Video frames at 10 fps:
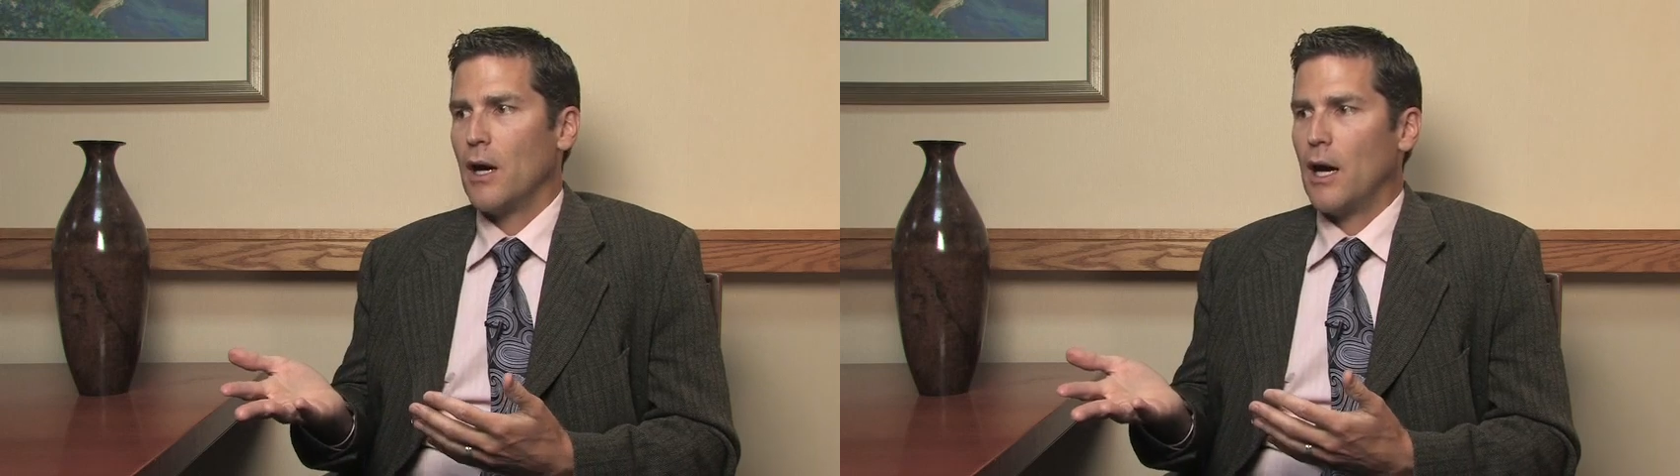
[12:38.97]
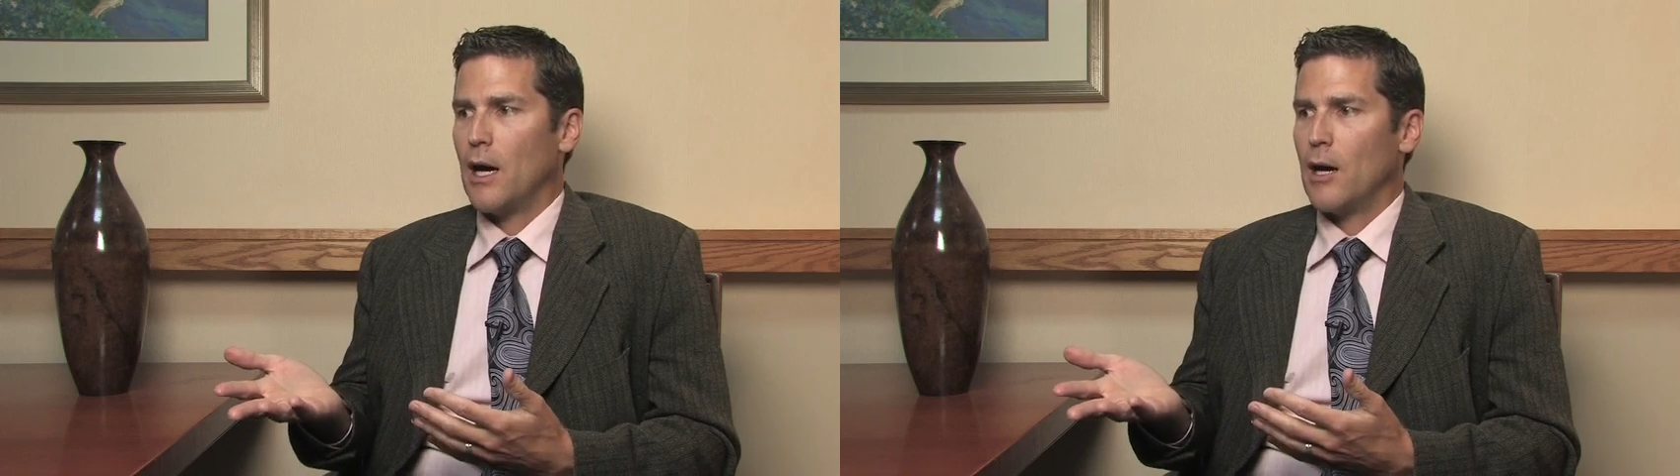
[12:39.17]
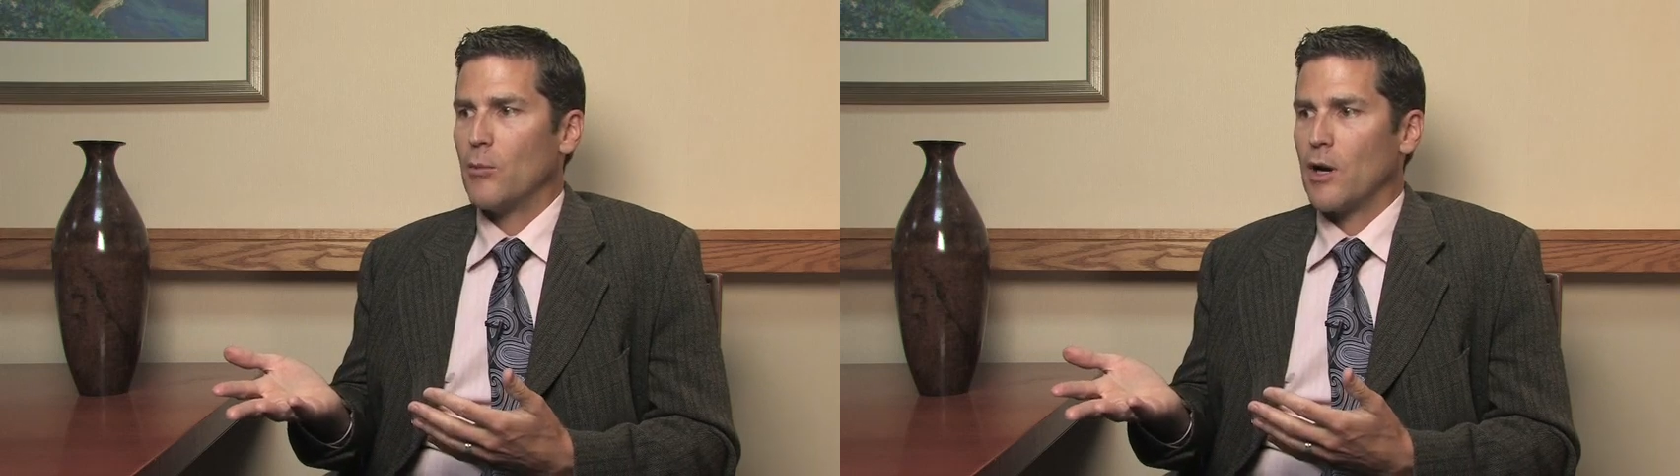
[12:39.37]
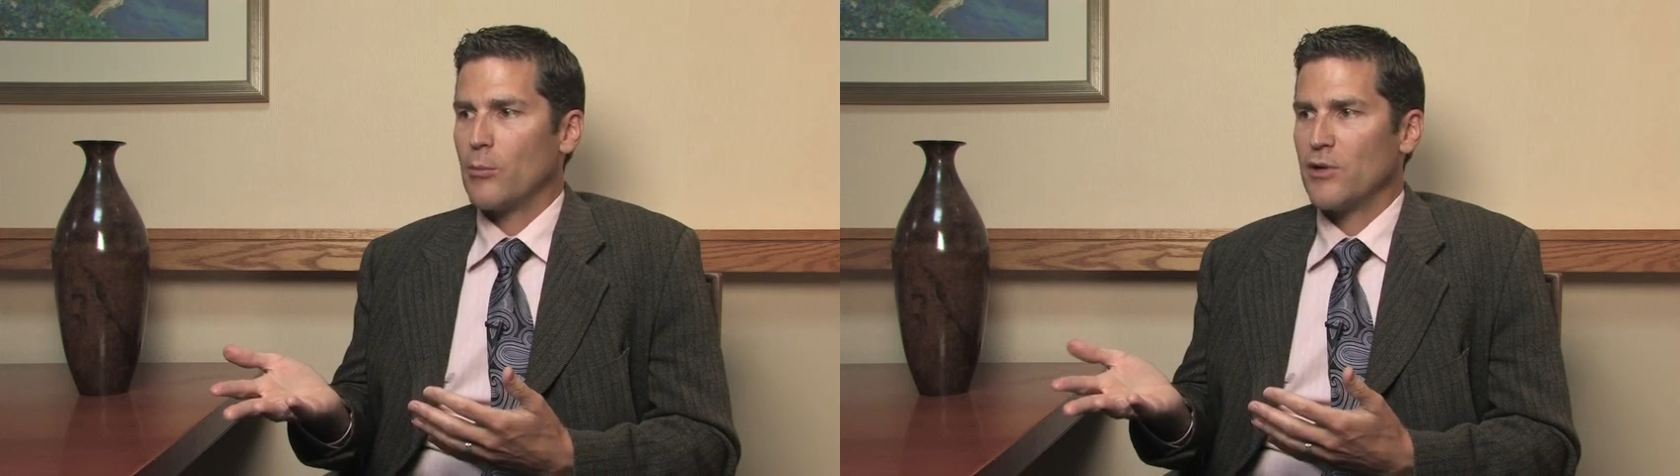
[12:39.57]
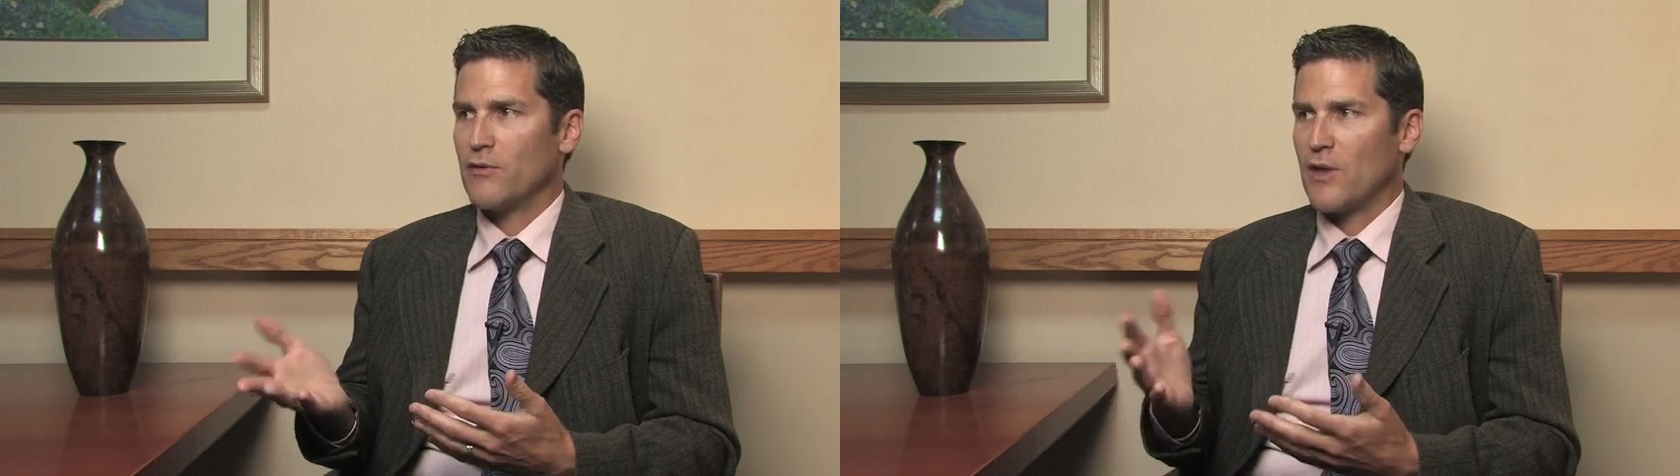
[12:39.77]
And
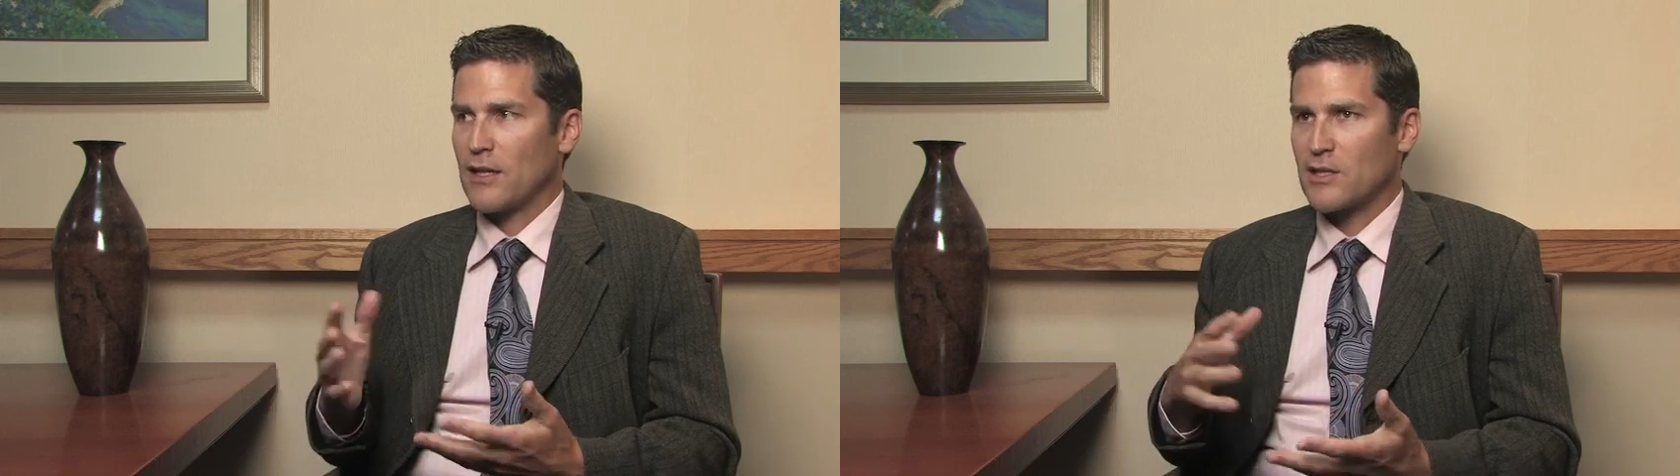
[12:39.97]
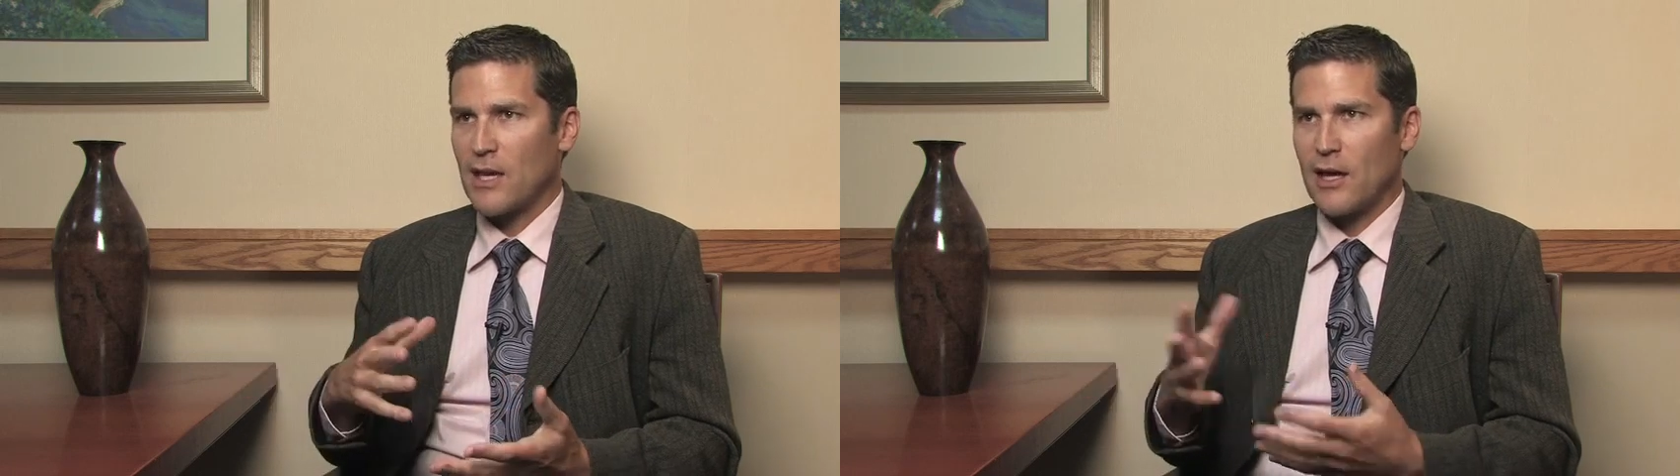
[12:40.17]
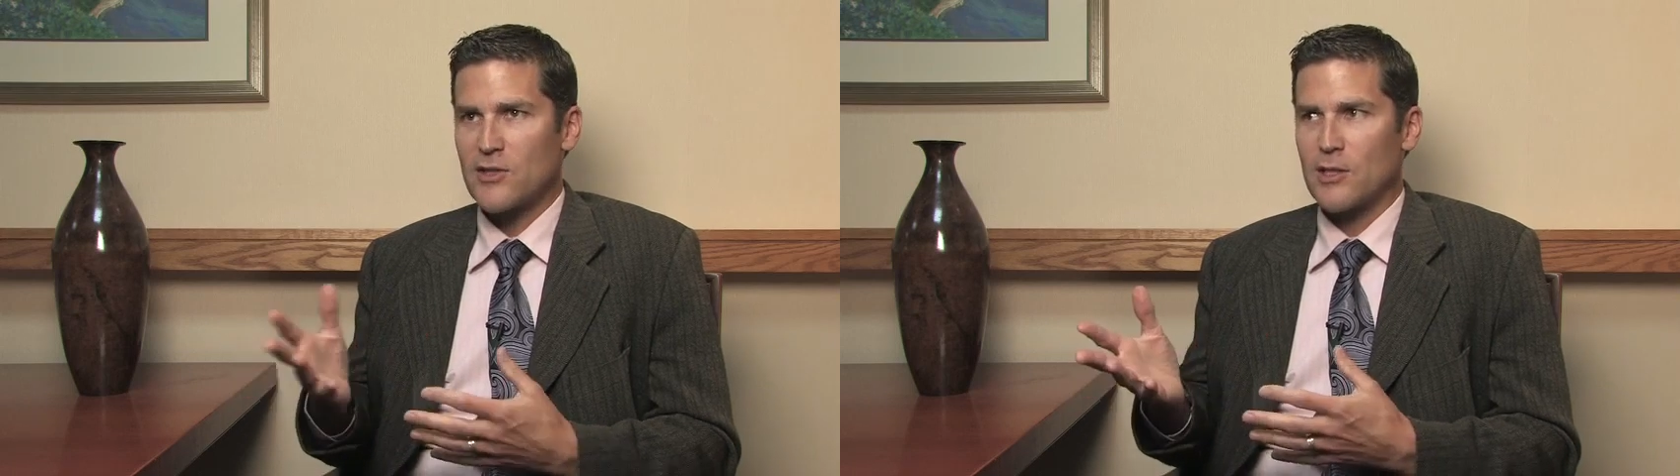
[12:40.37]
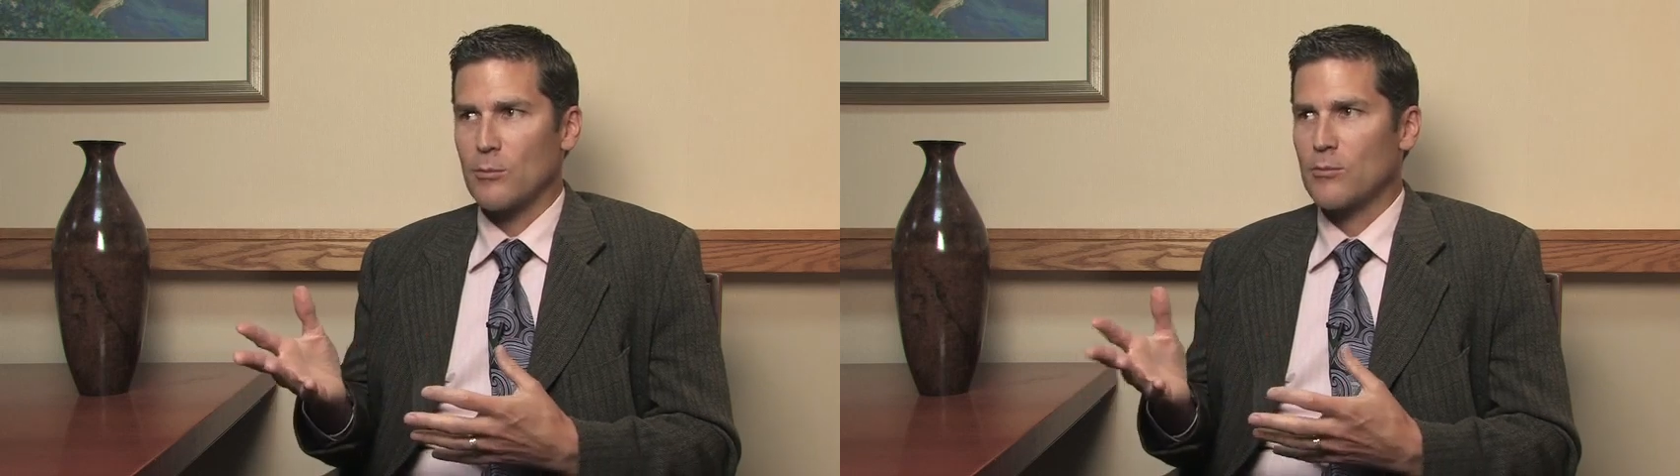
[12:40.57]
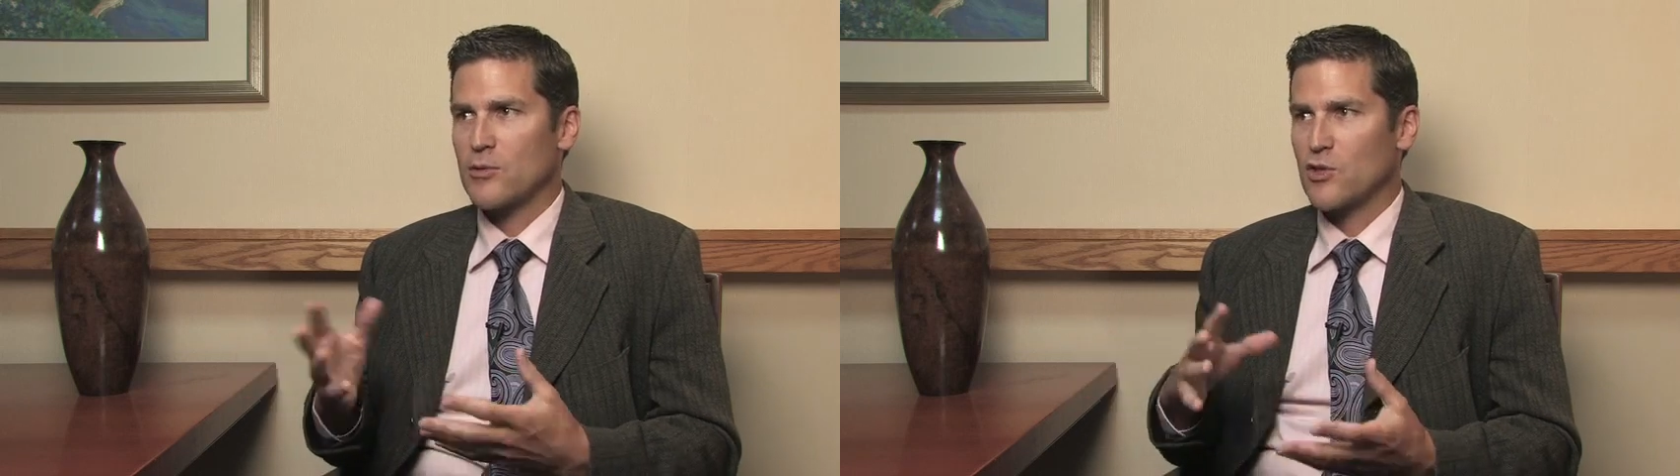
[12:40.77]
I believe that's calcium